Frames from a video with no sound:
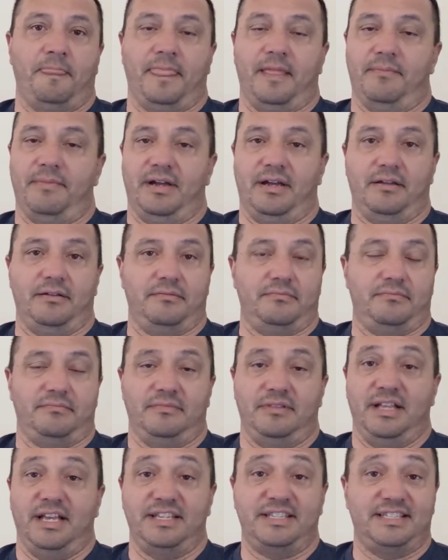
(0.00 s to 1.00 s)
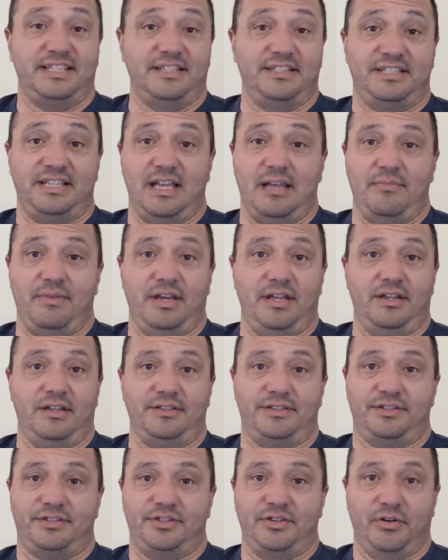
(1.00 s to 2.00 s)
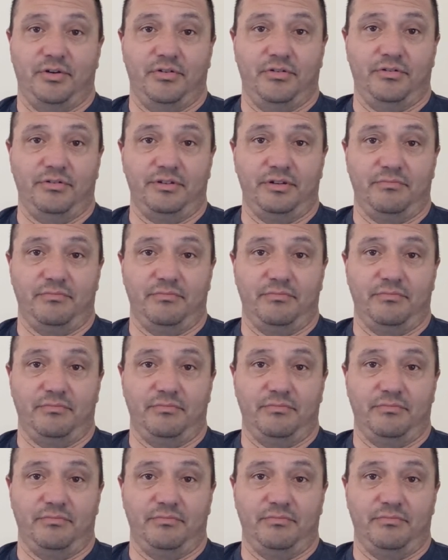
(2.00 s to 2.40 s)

about less than 10 minutes total